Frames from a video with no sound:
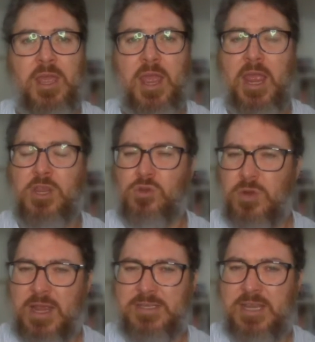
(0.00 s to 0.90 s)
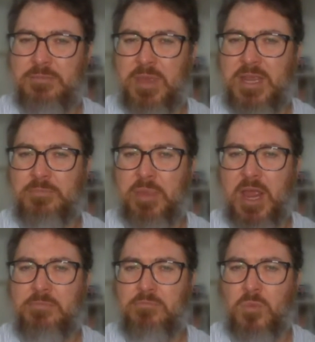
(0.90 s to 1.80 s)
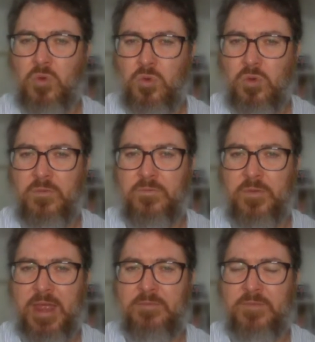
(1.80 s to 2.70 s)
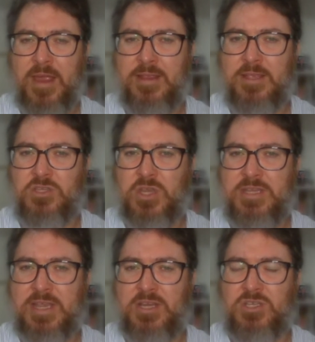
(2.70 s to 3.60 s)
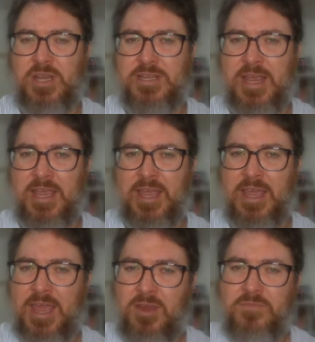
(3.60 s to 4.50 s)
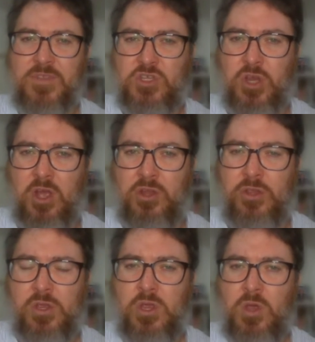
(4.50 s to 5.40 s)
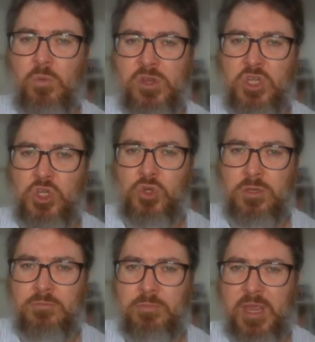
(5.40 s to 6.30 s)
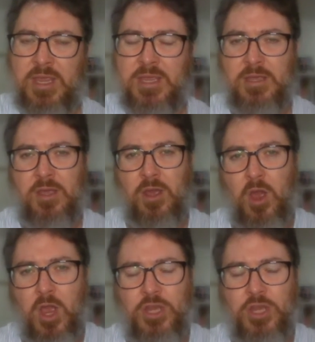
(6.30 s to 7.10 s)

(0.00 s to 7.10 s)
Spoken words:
and you're asking me to pay more for that fact that she's actually taking care of the child when she shouldn't be. I